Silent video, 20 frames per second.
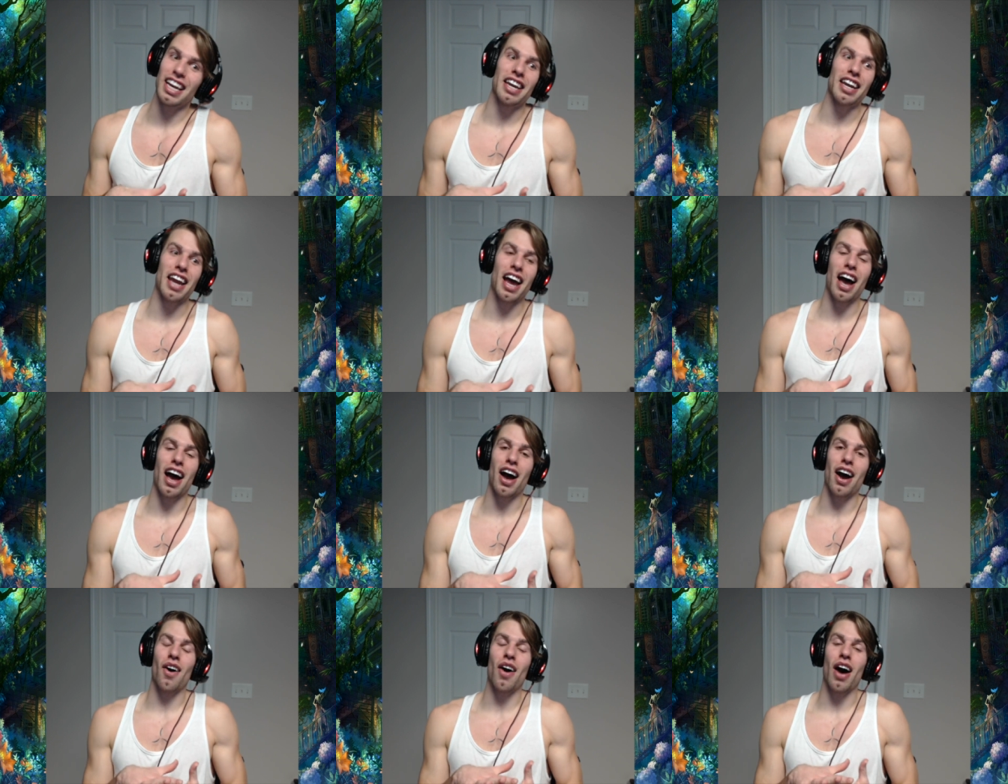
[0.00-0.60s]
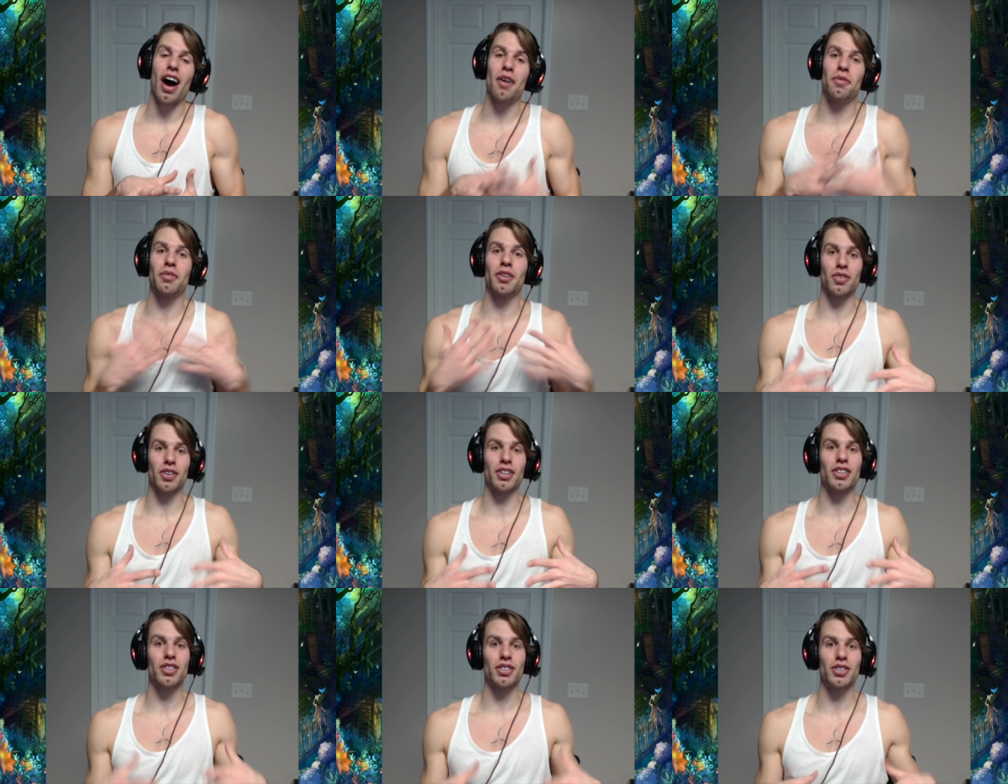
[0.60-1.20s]
Now I'm gonna
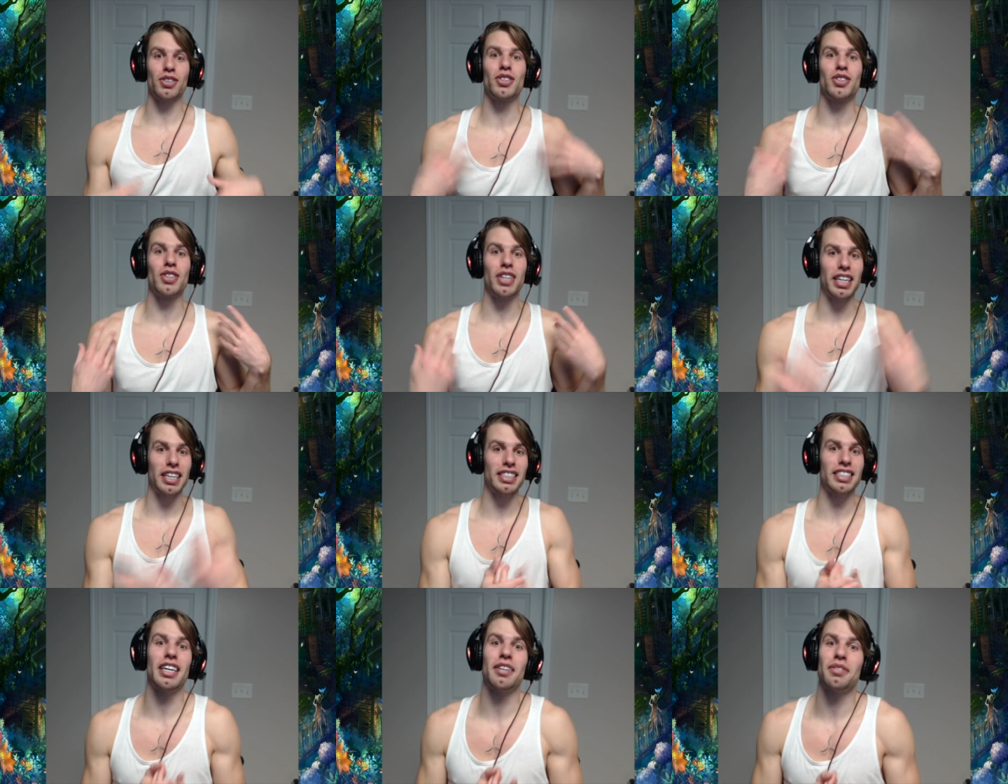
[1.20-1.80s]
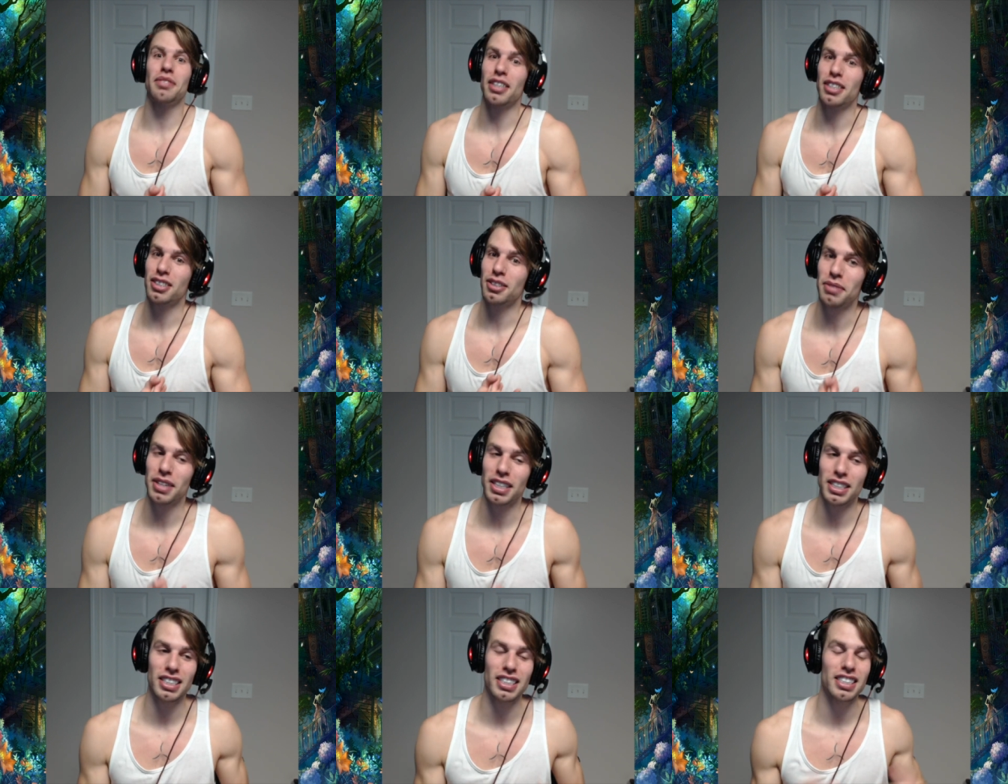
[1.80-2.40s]
run through, do an in-depth
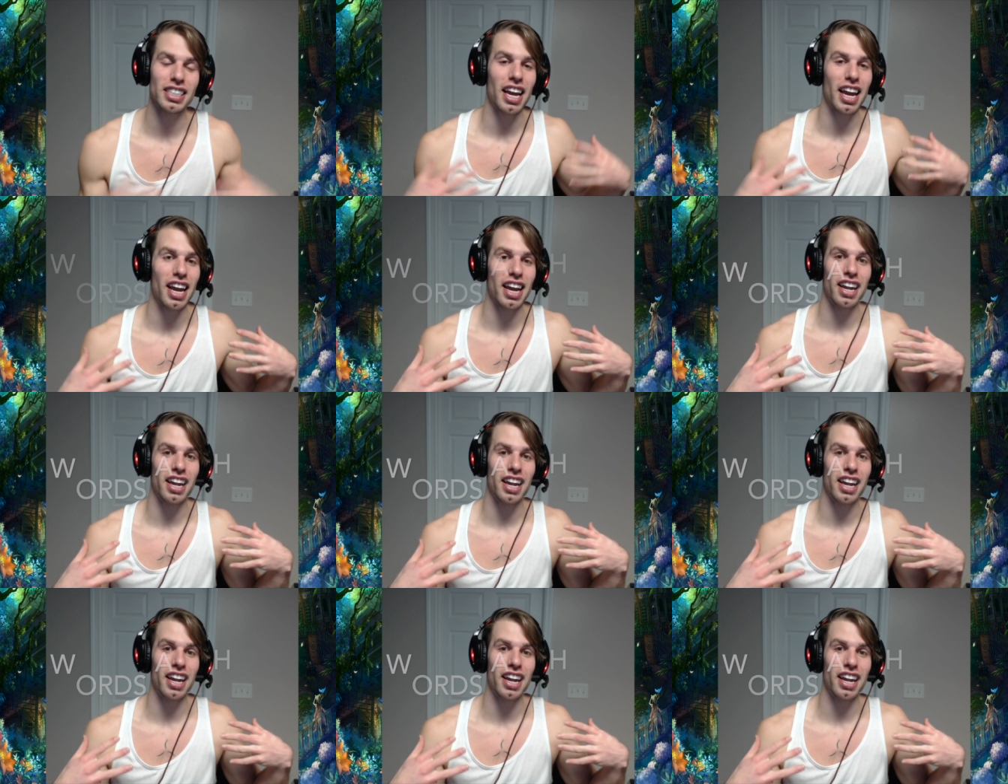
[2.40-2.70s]
explanation